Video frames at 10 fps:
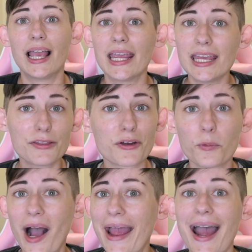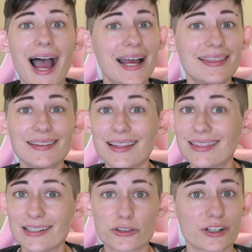Either way, I think that
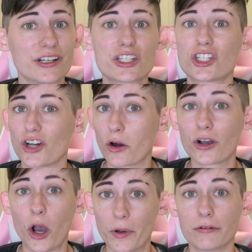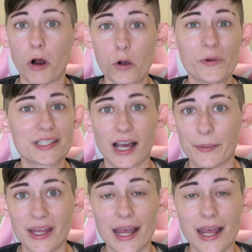things are going to start going wrong with Simon,